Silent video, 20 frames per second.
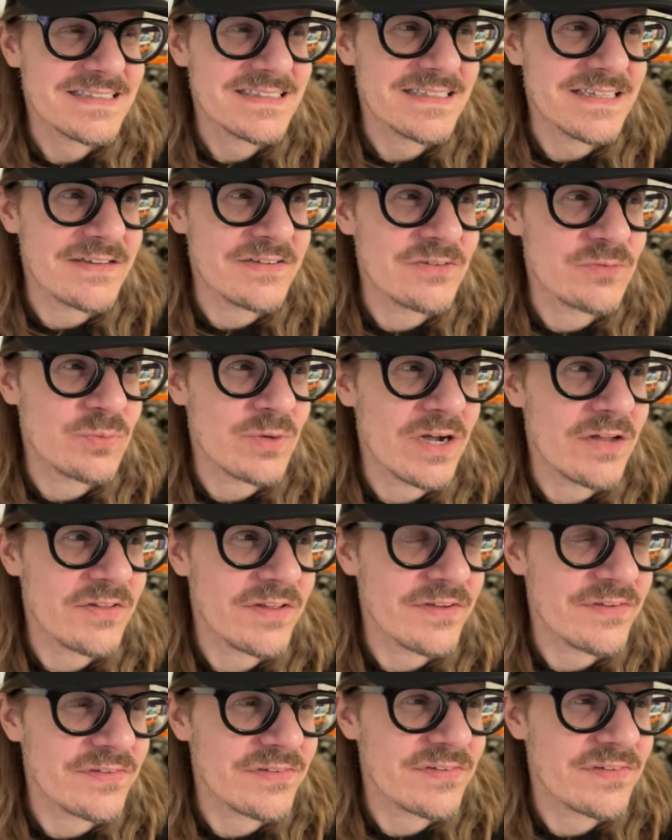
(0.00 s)
as well
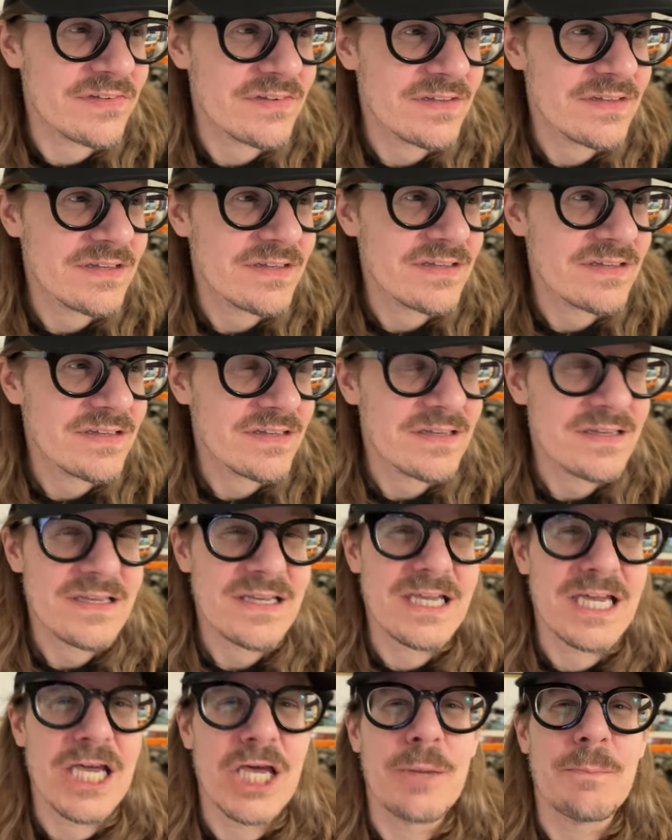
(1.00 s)
as
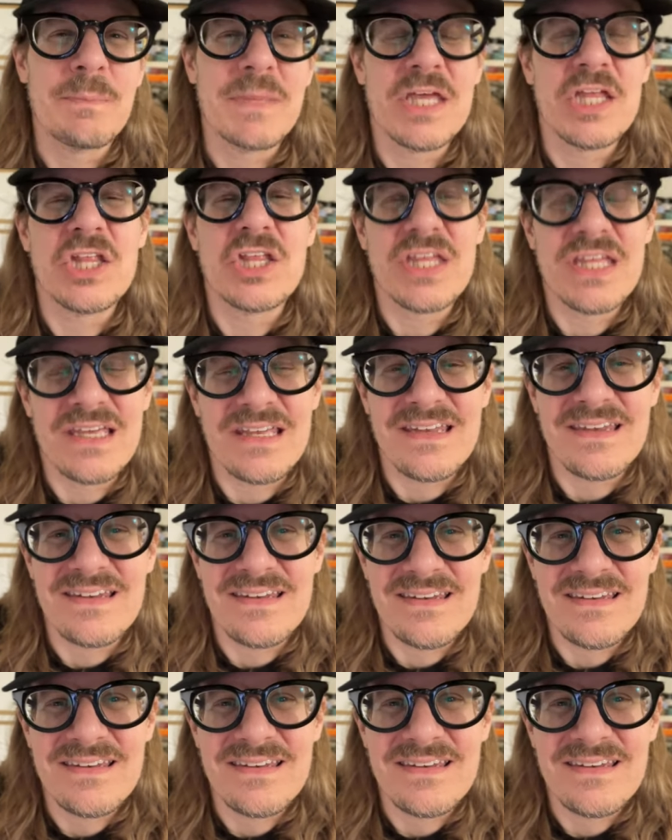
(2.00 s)
chameleon,